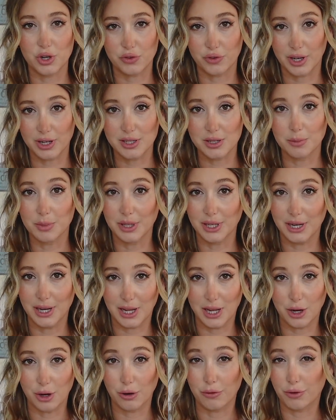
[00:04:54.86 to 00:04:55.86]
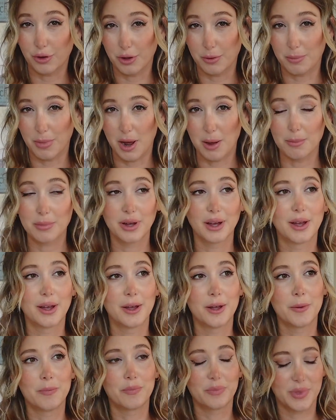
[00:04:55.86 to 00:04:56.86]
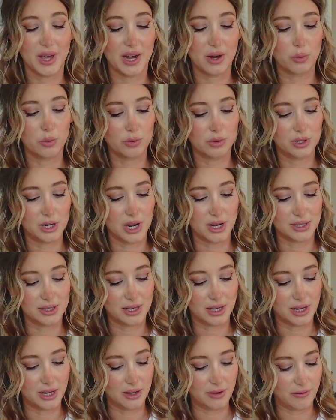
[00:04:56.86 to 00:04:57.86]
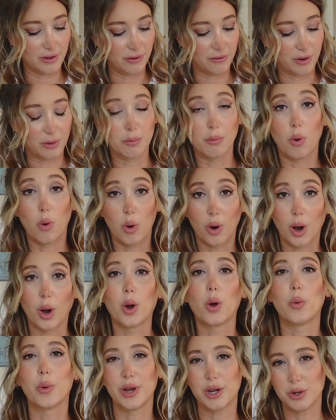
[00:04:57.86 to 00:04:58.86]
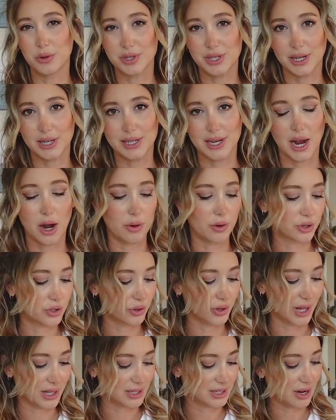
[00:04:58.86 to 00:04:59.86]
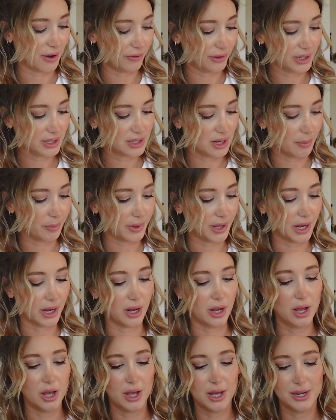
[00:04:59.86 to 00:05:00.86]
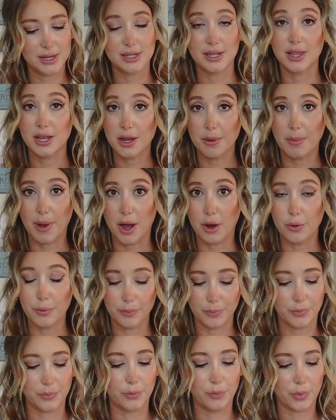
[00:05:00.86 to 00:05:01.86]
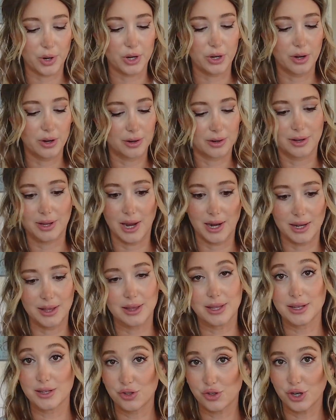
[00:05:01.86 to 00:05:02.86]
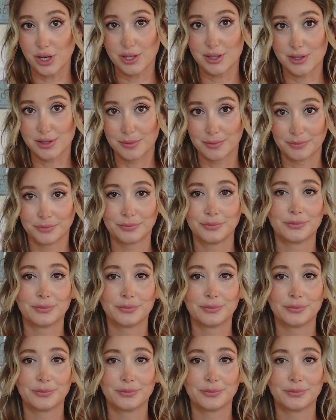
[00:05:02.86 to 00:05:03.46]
flexibility here for the bump, that it does give even more when you sit down. So that's definitely something to think about when getting these jeans.